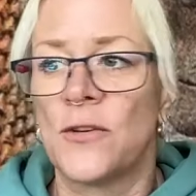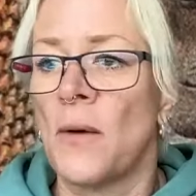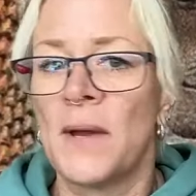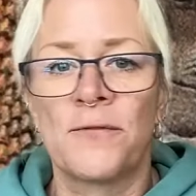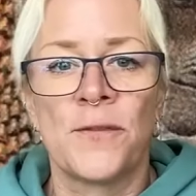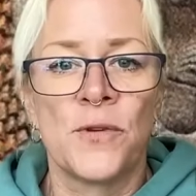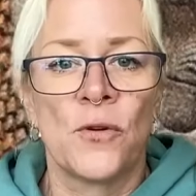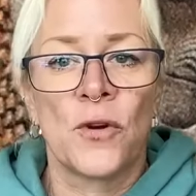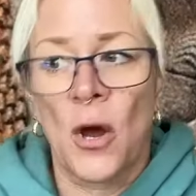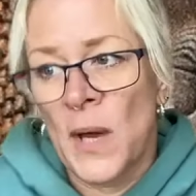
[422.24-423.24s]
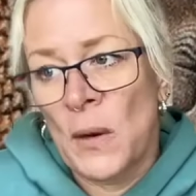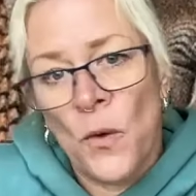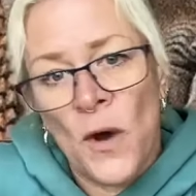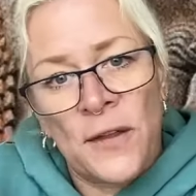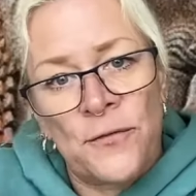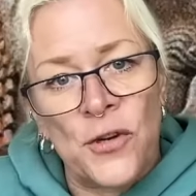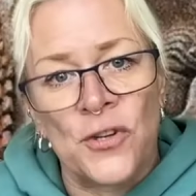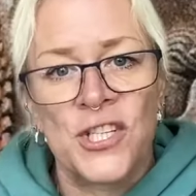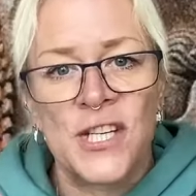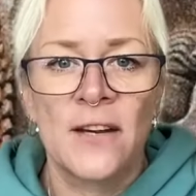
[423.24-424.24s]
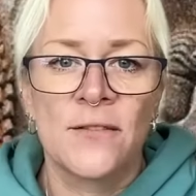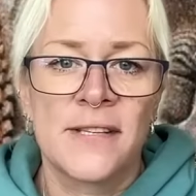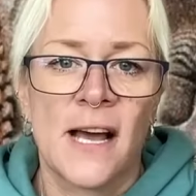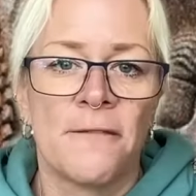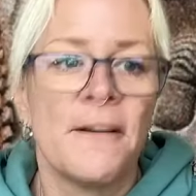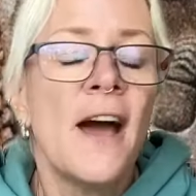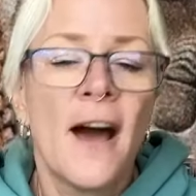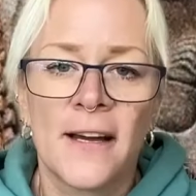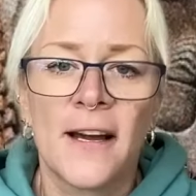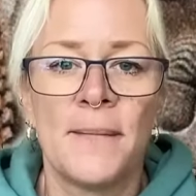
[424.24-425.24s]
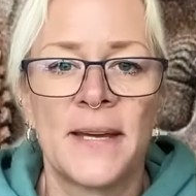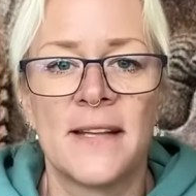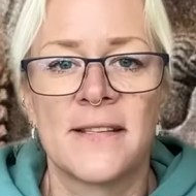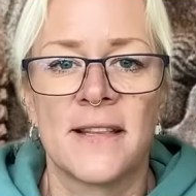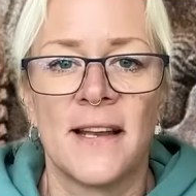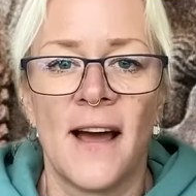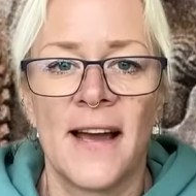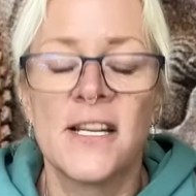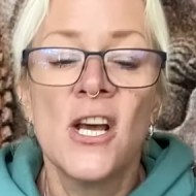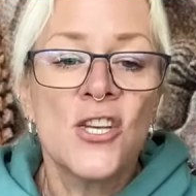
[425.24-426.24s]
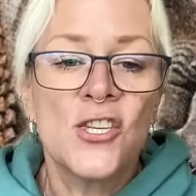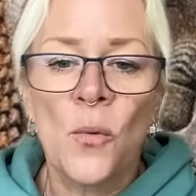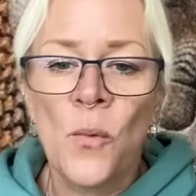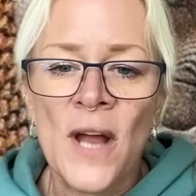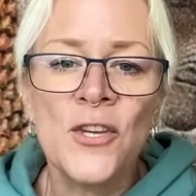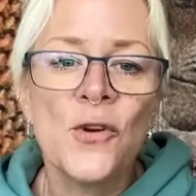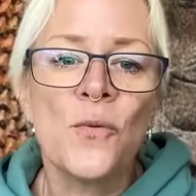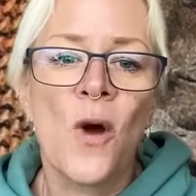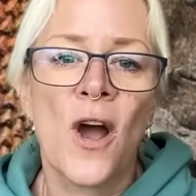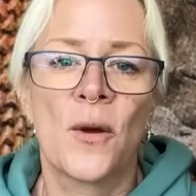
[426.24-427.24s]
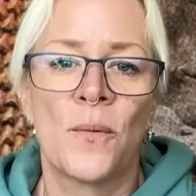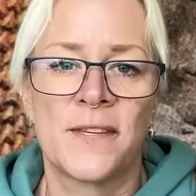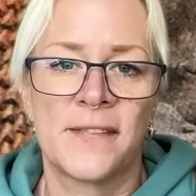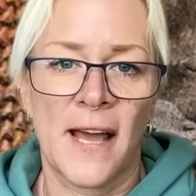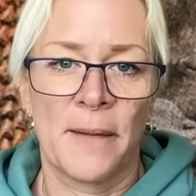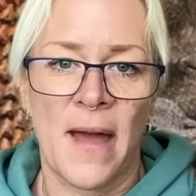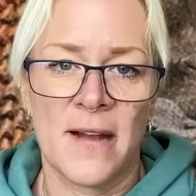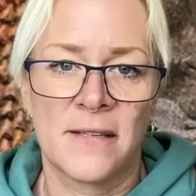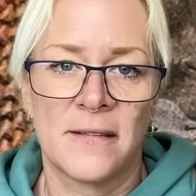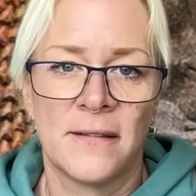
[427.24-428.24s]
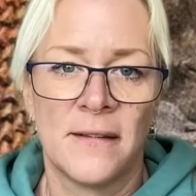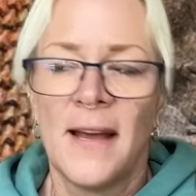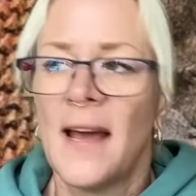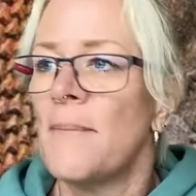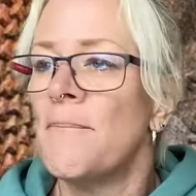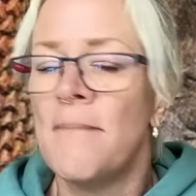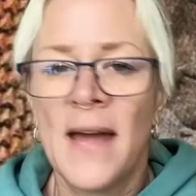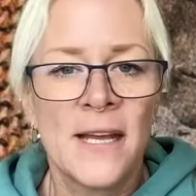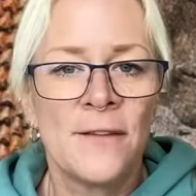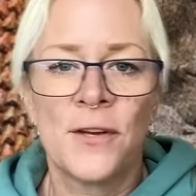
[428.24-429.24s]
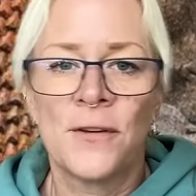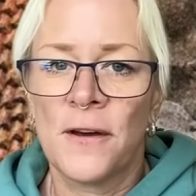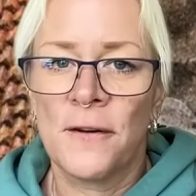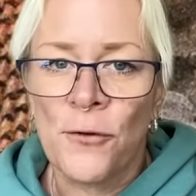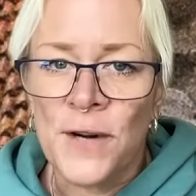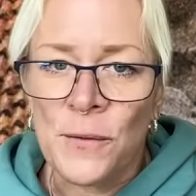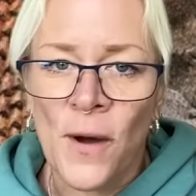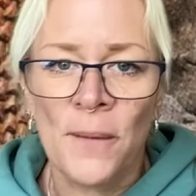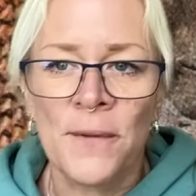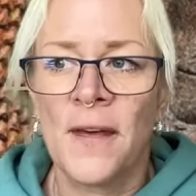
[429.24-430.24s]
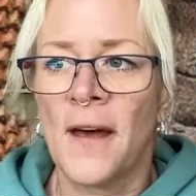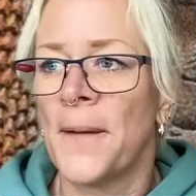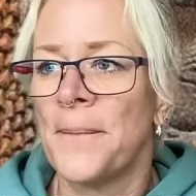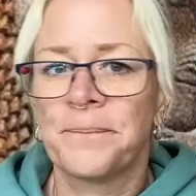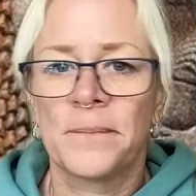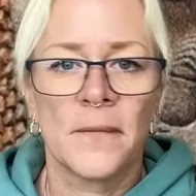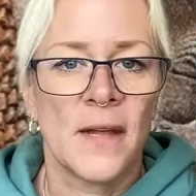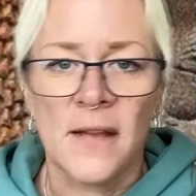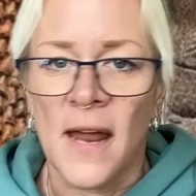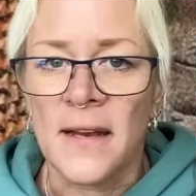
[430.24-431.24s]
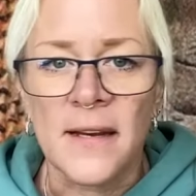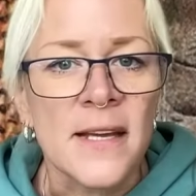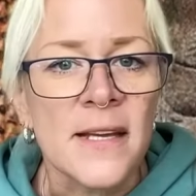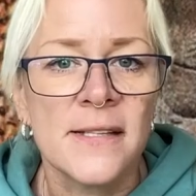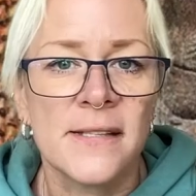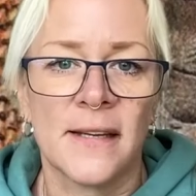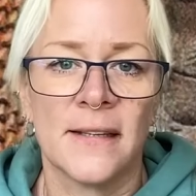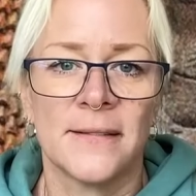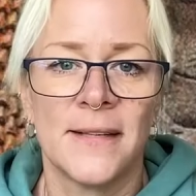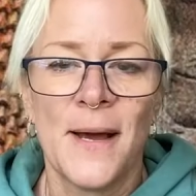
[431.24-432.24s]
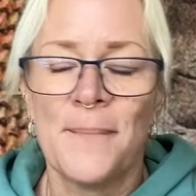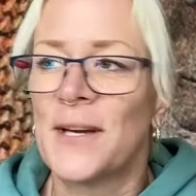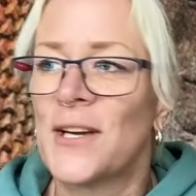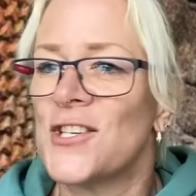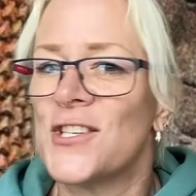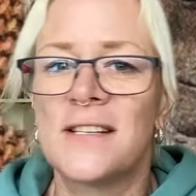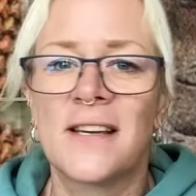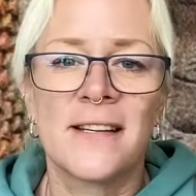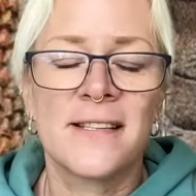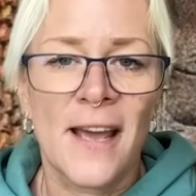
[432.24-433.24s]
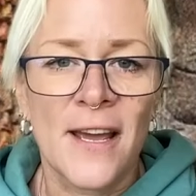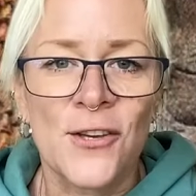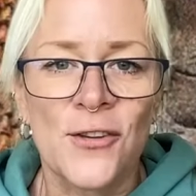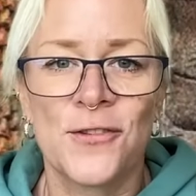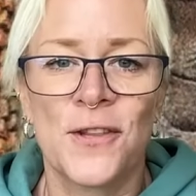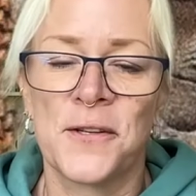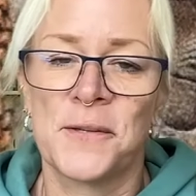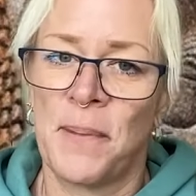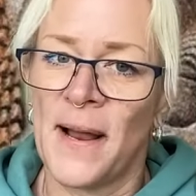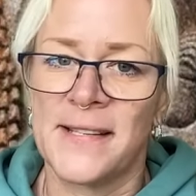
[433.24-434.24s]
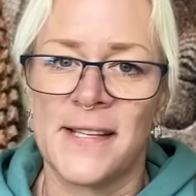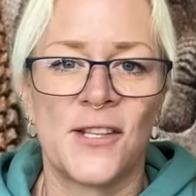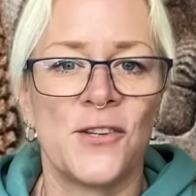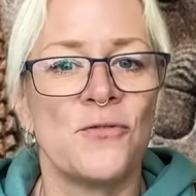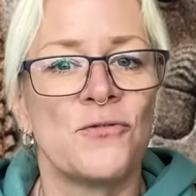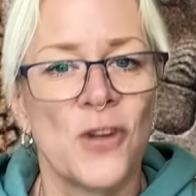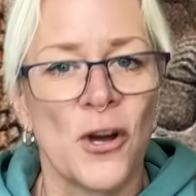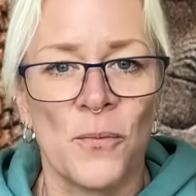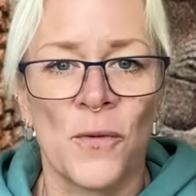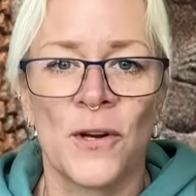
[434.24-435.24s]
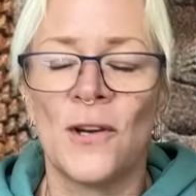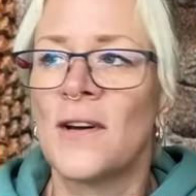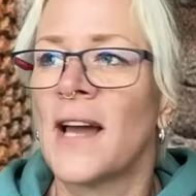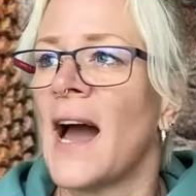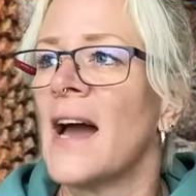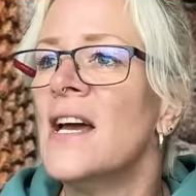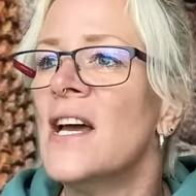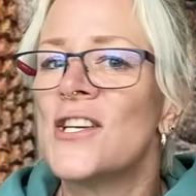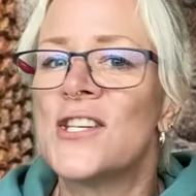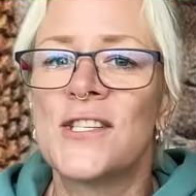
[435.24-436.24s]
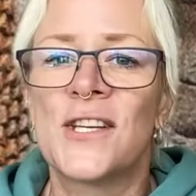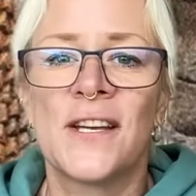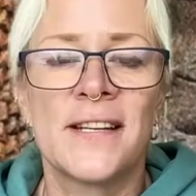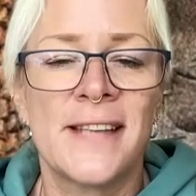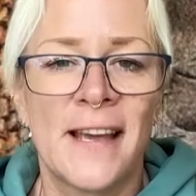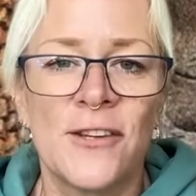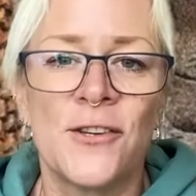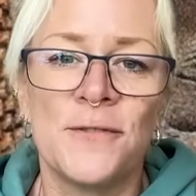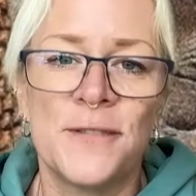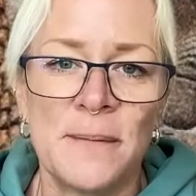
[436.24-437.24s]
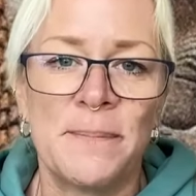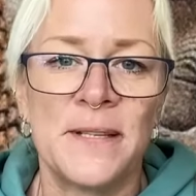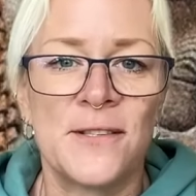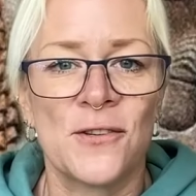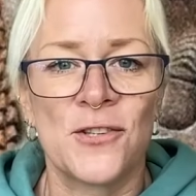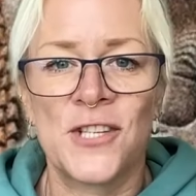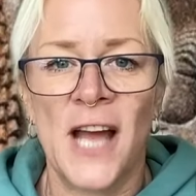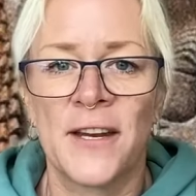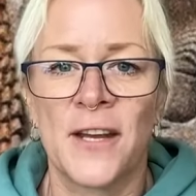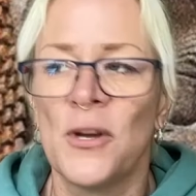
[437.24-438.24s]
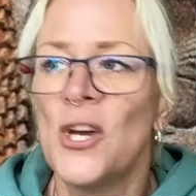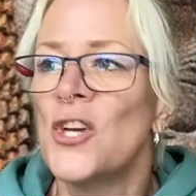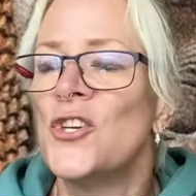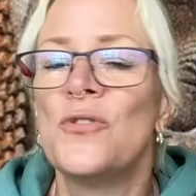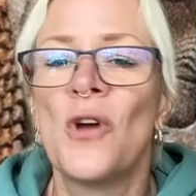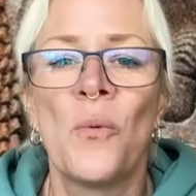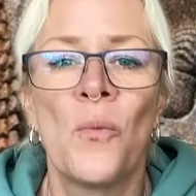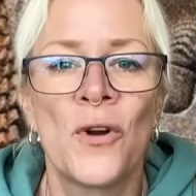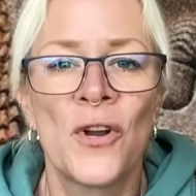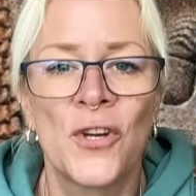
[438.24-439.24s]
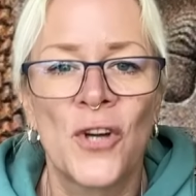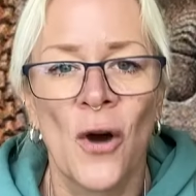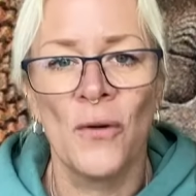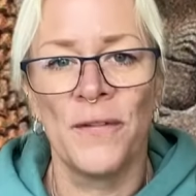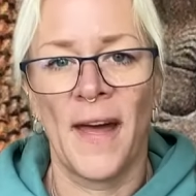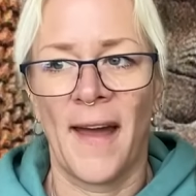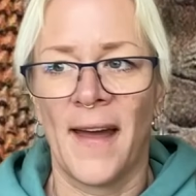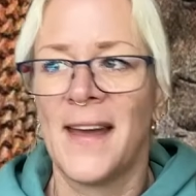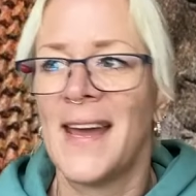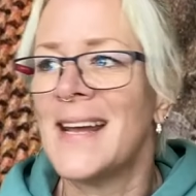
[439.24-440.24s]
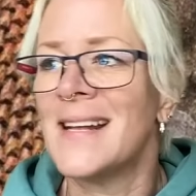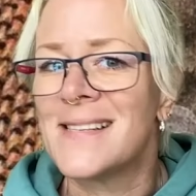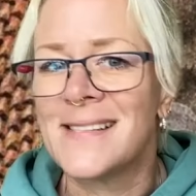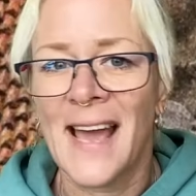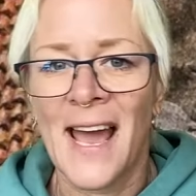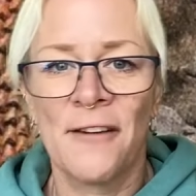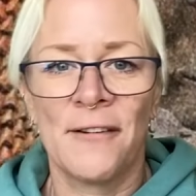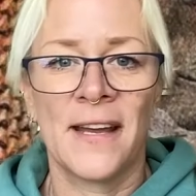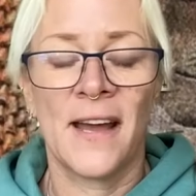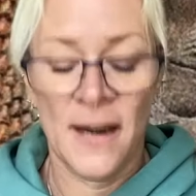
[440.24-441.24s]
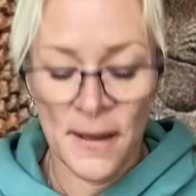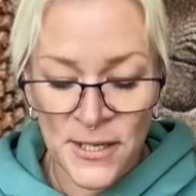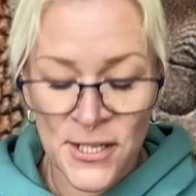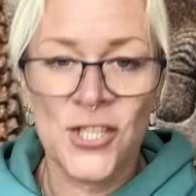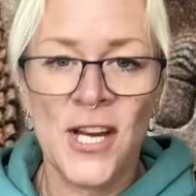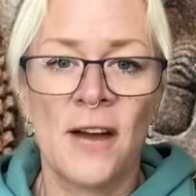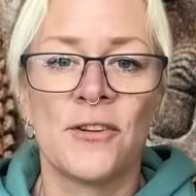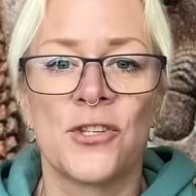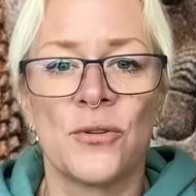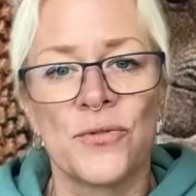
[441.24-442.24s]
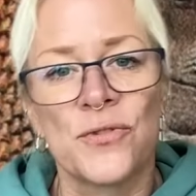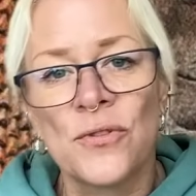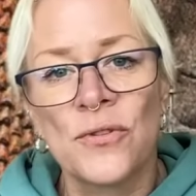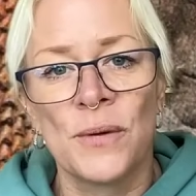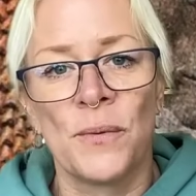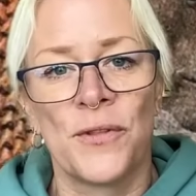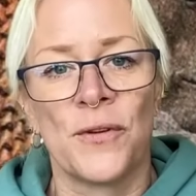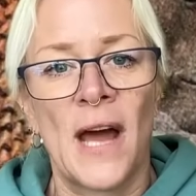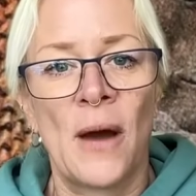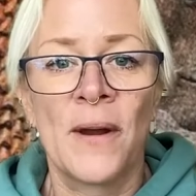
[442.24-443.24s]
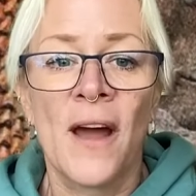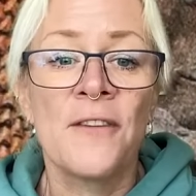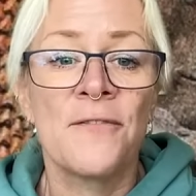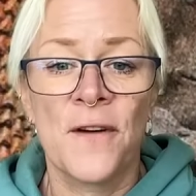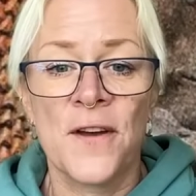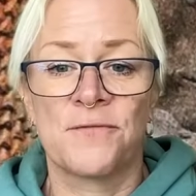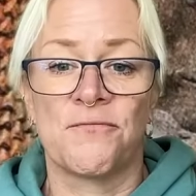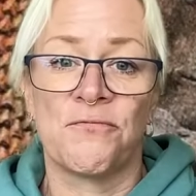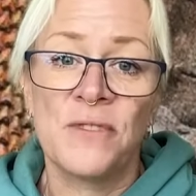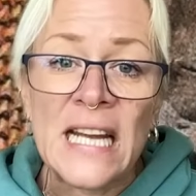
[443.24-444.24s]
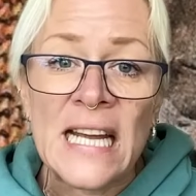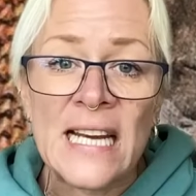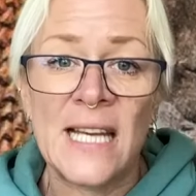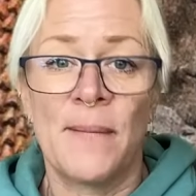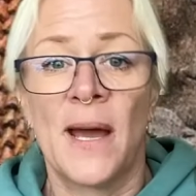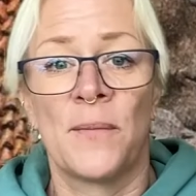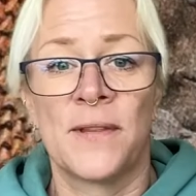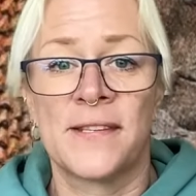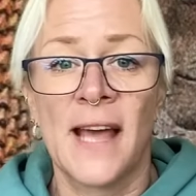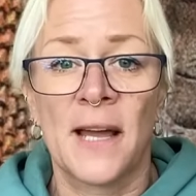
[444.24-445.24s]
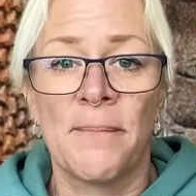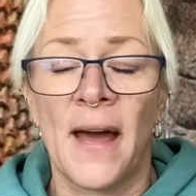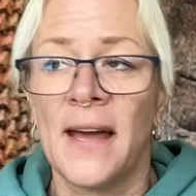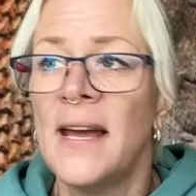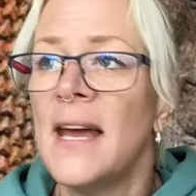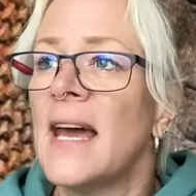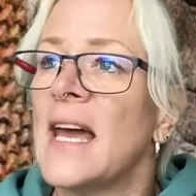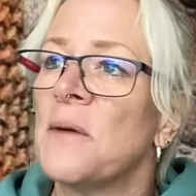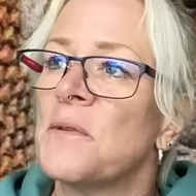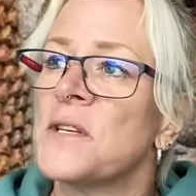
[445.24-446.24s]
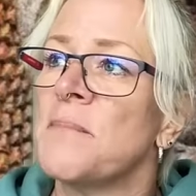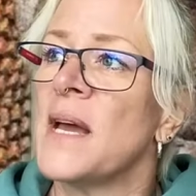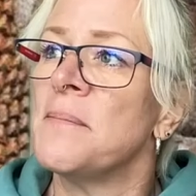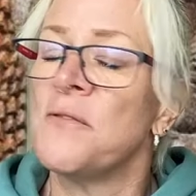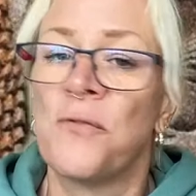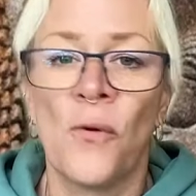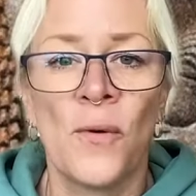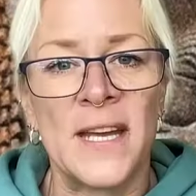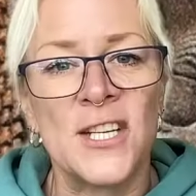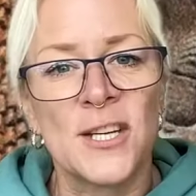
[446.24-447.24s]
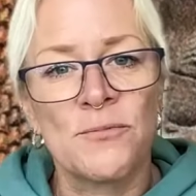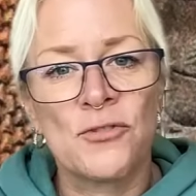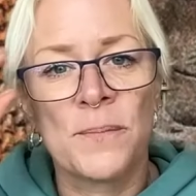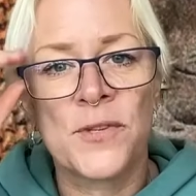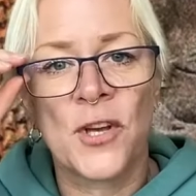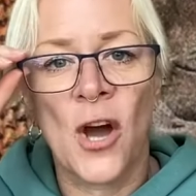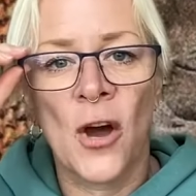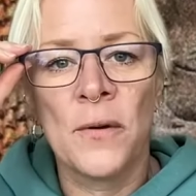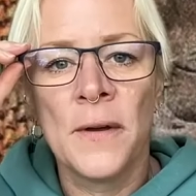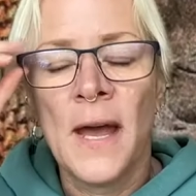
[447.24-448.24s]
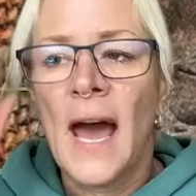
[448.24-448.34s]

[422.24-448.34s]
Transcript: going from working through your shadow self and coming into the light. So when you work with Sekhmet, many of you that have already worked with her, it ain't easy, because she's going to take you to those places that you don't want to look at. She's going to take you deep into your shadow. You don't want to go there. It's scary. And I'm going to share a short story with you now. When I first really met with Sekhmet, it was maybe 4 Egypt trips ago.